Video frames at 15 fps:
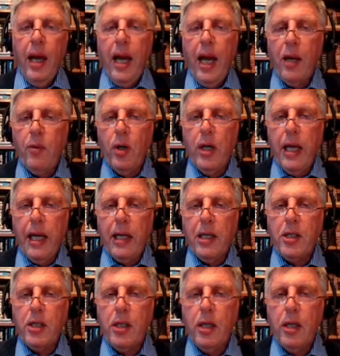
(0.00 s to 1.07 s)
Edward
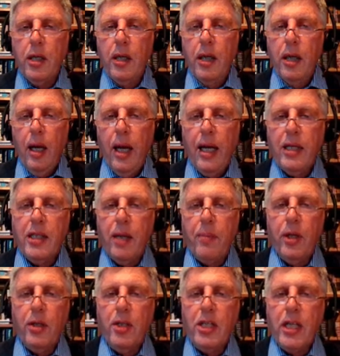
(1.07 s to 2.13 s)
Hincks
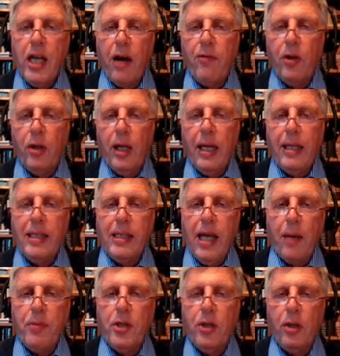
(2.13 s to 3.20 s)
exhibited several
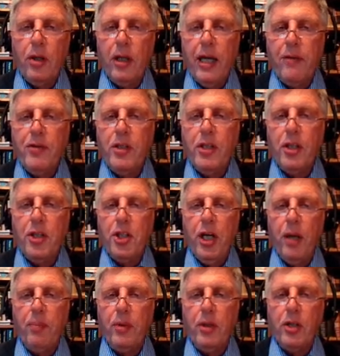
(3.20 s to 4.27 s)
exceptional gifts that
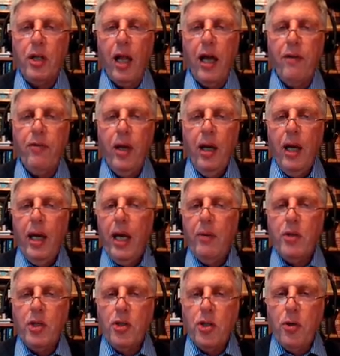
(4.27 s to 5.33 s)
shaped his life. He
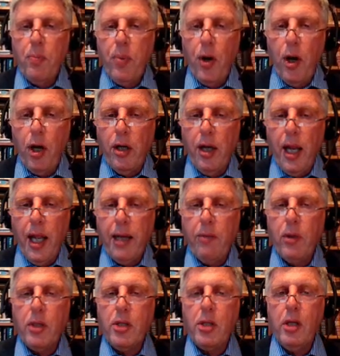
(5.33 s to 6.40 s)
was a superb
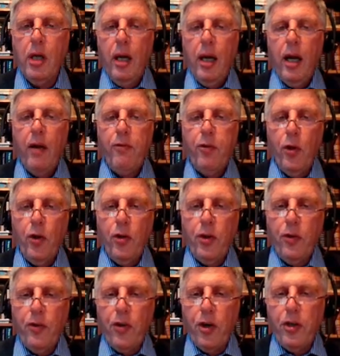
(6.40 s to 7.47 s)
linguist fluent
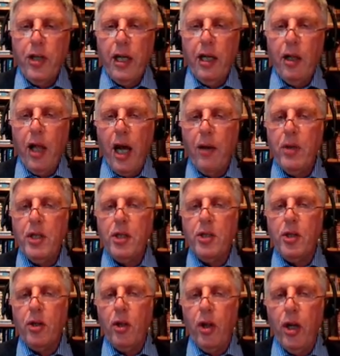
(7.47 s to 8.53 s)
in 13
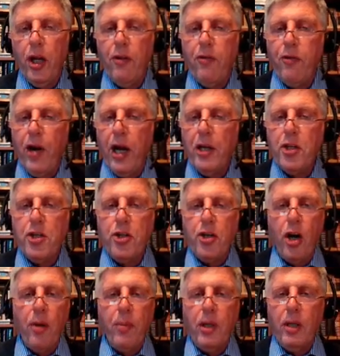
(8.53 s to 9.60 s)
languages including French,
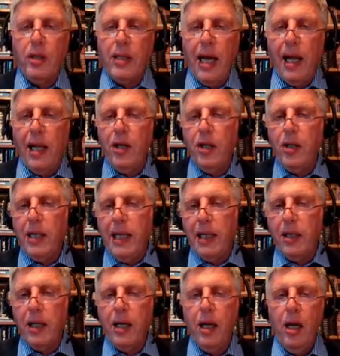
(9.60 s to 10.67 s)
German, Italian,
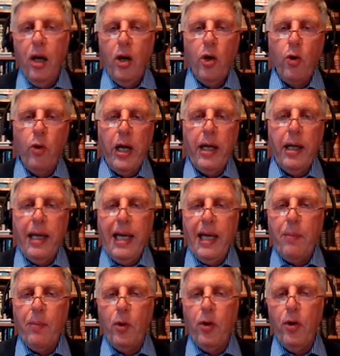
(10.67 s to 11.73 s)
Gaelic, Greek,
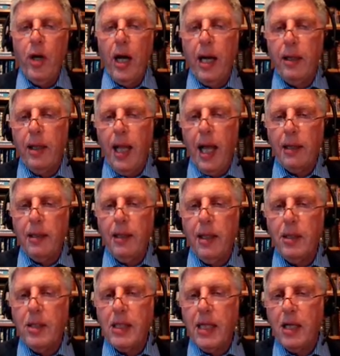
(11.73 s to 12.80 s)
Hebrew and Latin
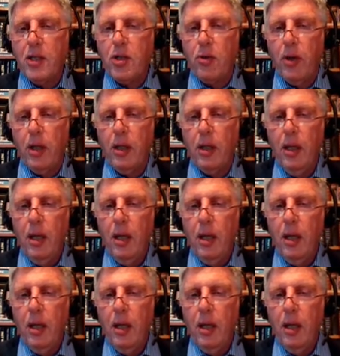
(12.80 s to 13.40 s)
and Sanskrit,